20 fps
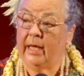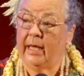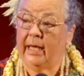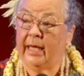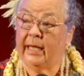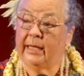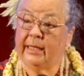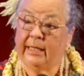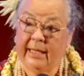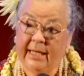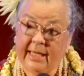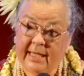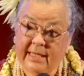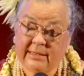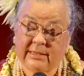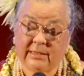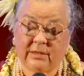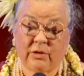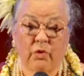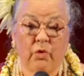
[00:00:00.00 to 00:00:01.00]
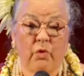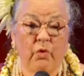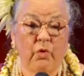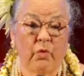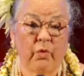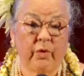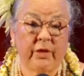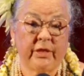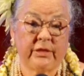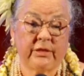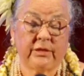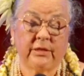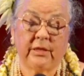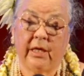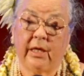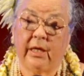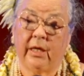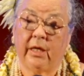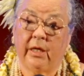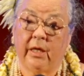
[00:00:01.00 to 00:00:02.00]
and Les, who was
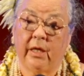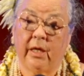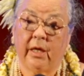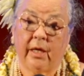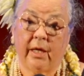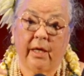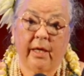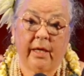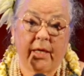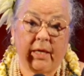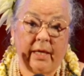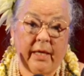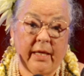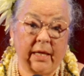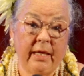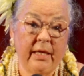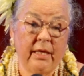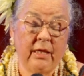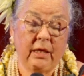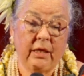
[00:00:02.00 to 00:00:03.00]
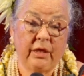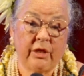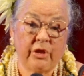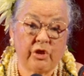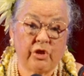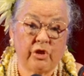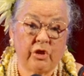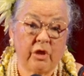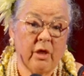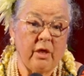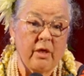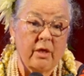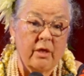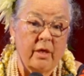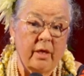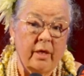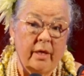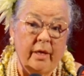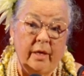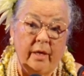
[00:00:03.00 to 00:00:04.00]
English,
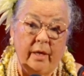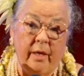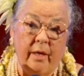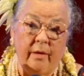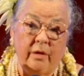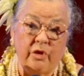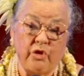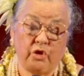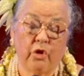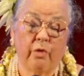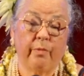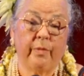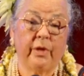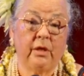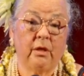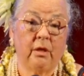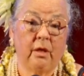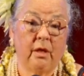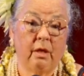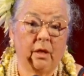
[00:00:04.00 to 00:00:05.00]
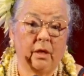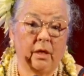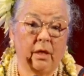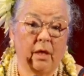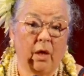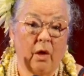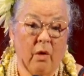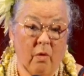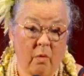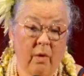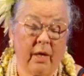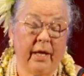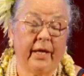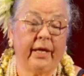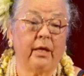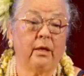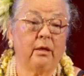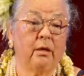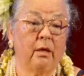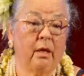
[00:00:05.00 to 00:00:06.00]
German,
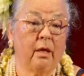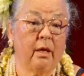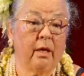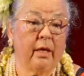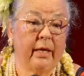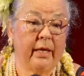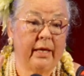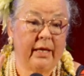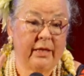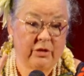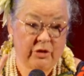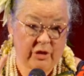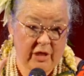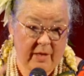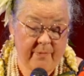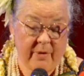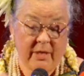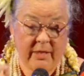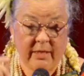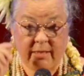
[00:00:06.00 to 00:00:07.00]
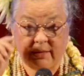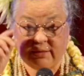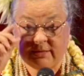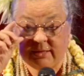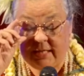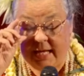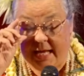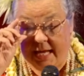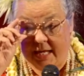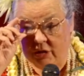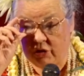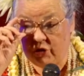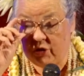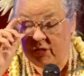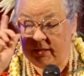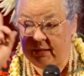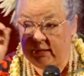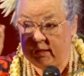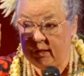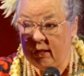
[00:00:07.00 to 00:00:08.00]
Hawaiian, and Japanese. And
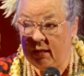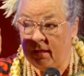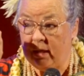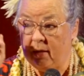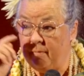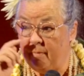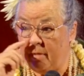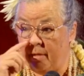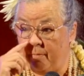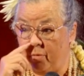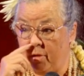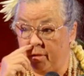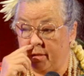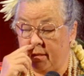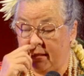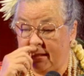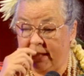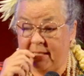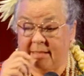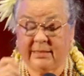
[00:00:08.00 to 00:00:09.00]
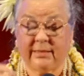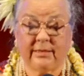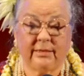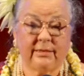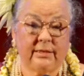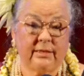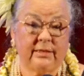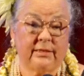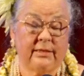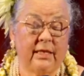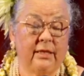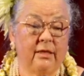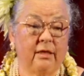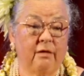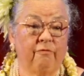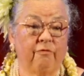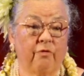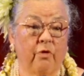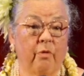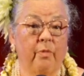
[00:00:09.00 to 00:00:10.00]
actually, my brother Les is
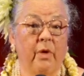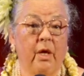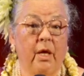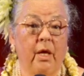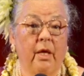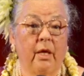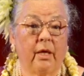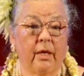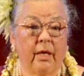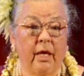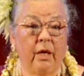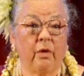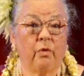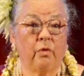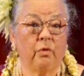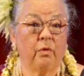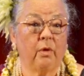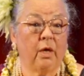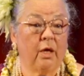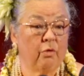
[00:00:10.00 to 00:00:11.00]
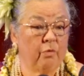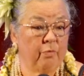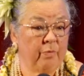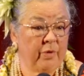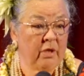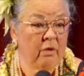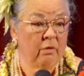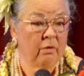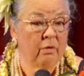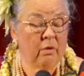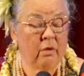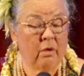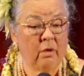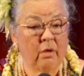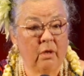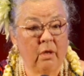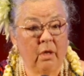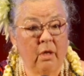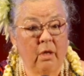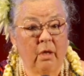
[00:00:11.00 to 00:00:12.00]
descended from Keku Haupio,
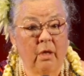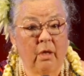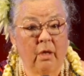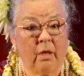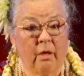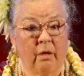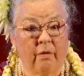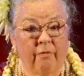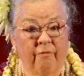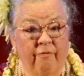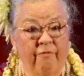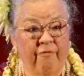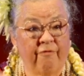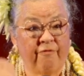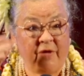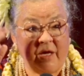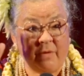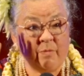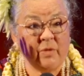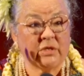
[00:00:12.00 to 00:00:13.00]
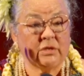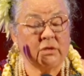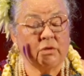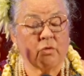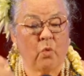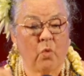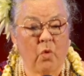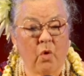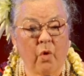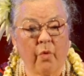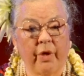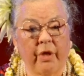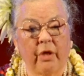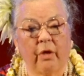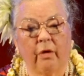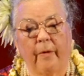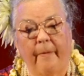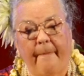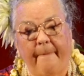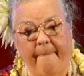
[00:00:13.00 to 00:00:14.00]
a famous warrior
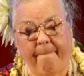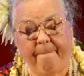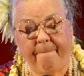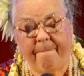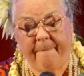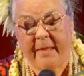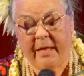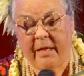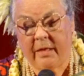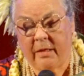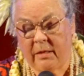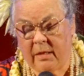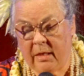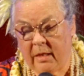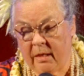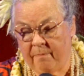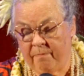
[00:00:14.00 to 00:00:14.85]
in